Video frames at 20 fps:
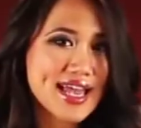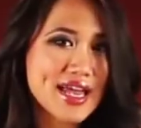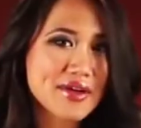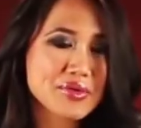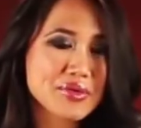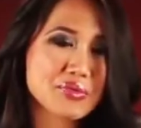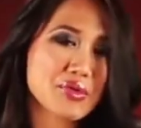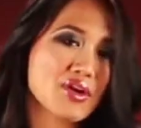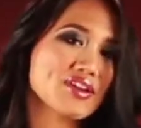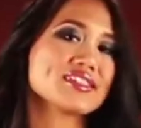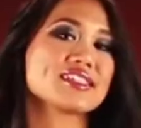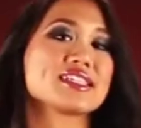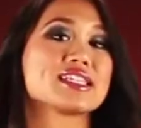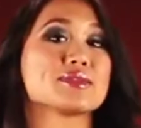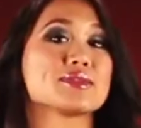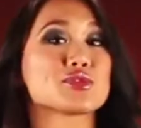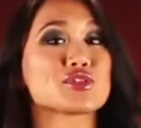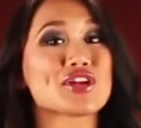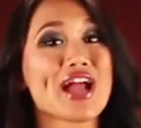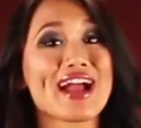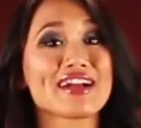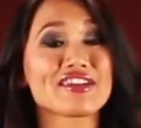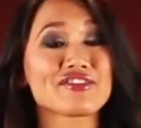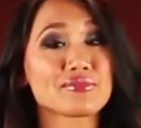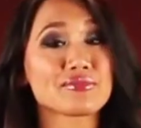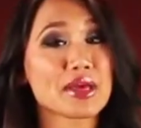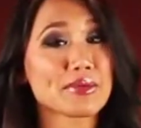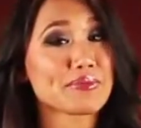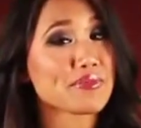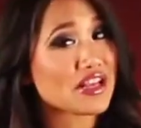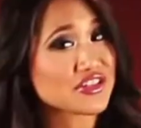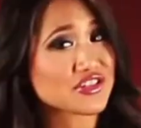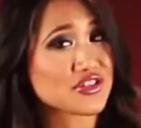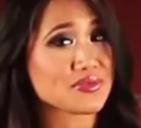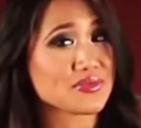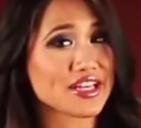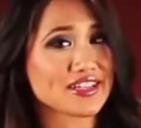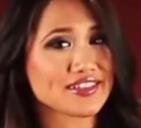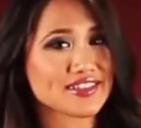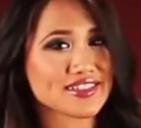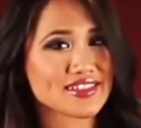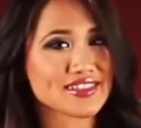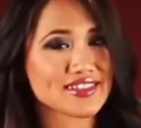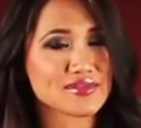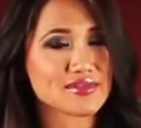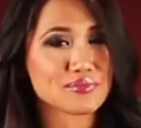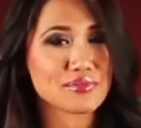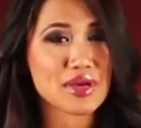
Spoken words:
we want to keep track of my measurements, my